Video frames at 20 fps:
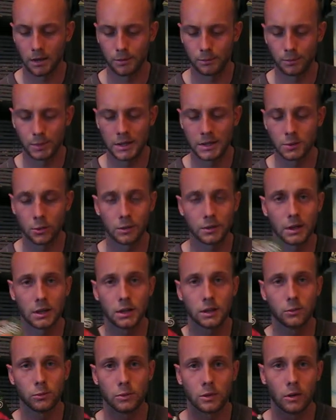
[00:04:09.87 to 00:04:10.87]
Pete Dorr did
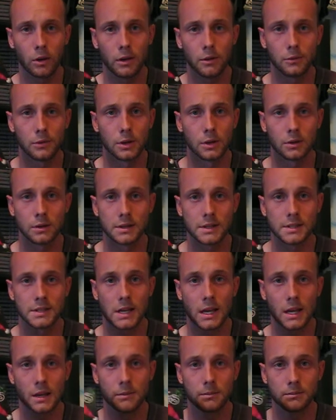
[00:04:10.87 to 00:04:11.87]
a great review on this
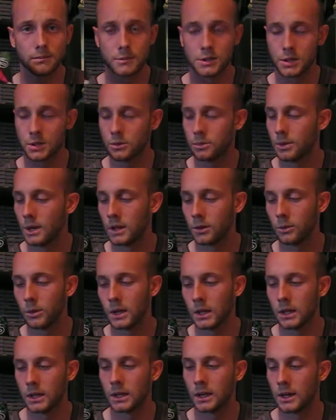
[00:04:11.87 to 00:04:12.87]
game too, by the
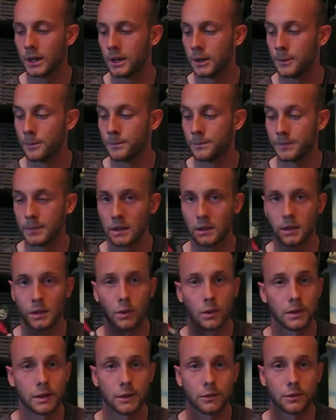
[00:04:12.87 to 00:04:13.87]
way. The
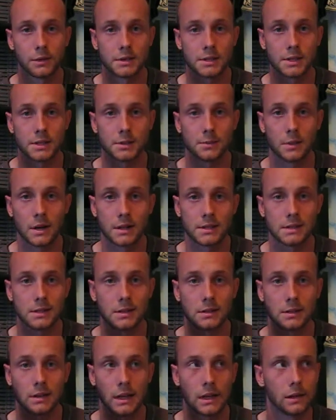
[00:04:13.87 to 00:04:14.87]
only difference is mine's
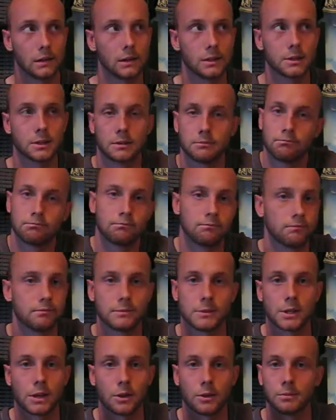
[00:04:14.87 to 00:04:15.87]
in English,
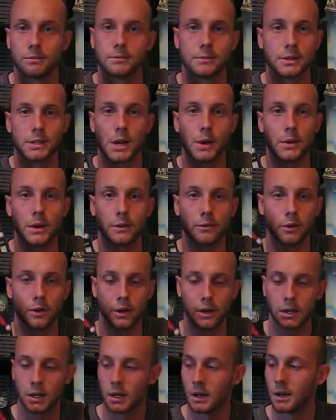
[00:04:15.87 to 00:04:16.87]
so it's no
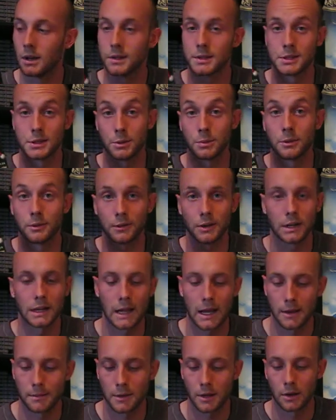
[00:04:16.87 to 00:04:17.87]
different. It's a super fun
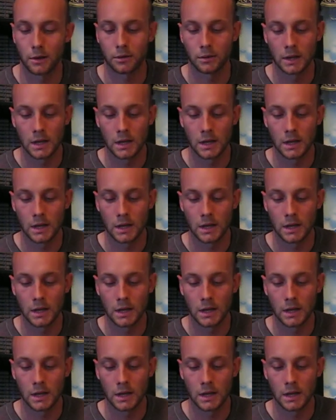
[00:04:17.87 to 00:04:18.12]
game though.